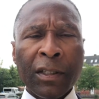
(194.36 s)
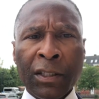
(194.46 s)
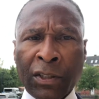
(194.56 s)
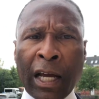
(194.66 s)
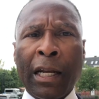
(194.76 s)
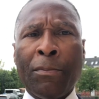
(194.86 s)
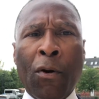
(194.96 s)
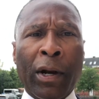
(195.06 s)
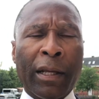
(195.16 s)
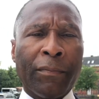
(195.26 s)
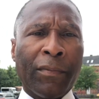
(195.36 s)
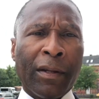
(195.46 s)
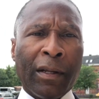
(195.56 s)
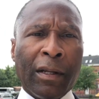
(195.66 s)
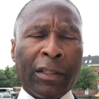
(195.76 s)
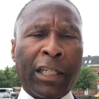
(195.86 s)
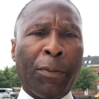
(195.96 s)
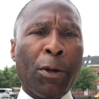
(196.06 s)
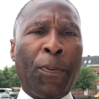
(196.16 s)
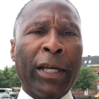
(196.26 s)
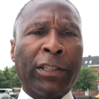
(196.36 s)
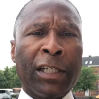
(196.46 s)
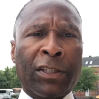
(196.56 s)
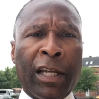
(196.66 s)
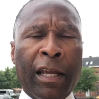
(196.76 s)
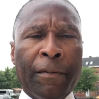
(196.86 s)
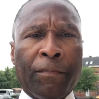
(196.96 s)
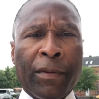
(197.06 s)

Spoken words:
Sunday morning, WPGC